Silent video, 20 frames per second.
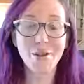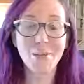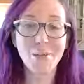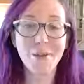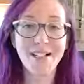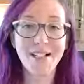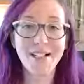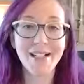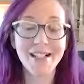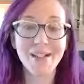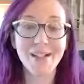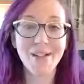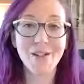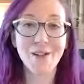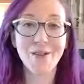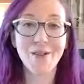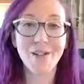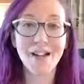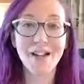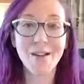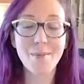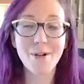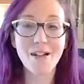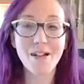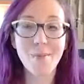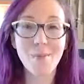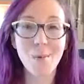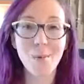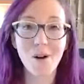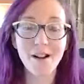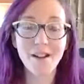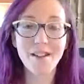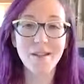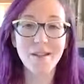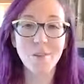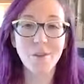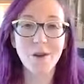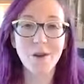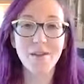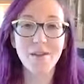much. So if anybody wants
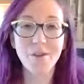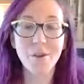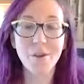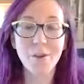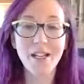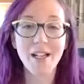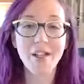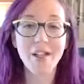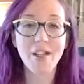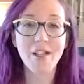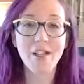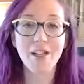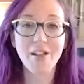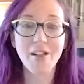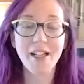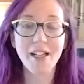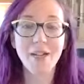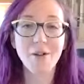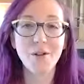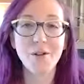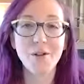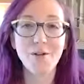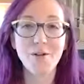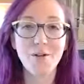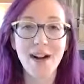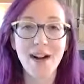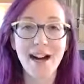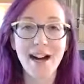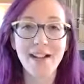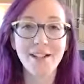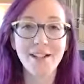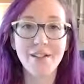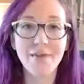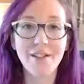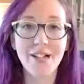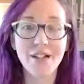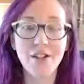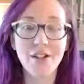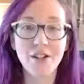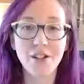more information, you can go to
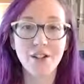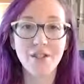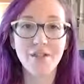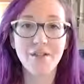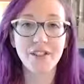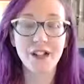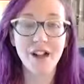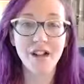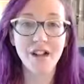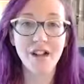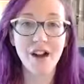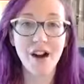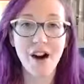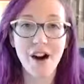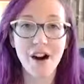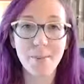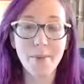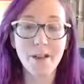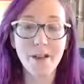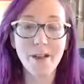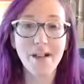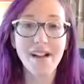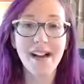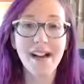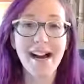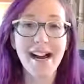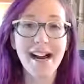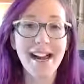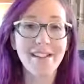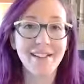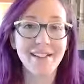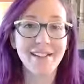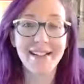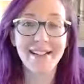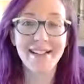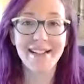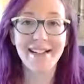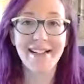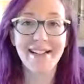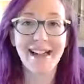findveglove.com. Like I
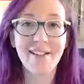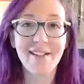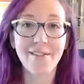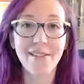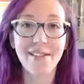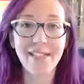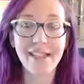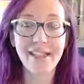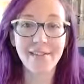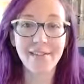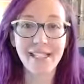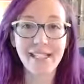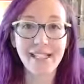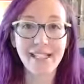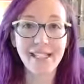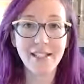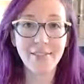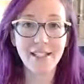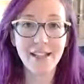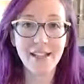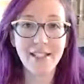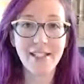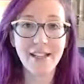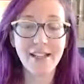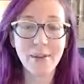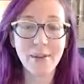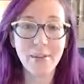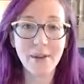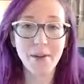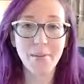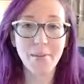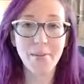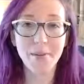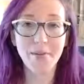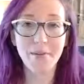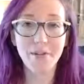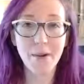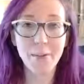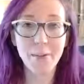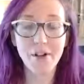said, I have 17 events coming up in
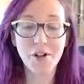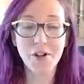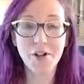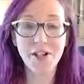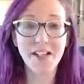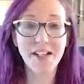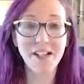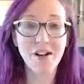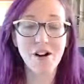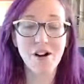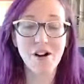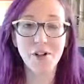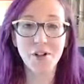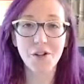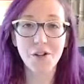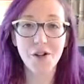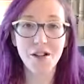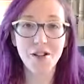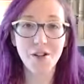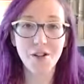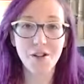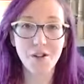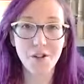February all across North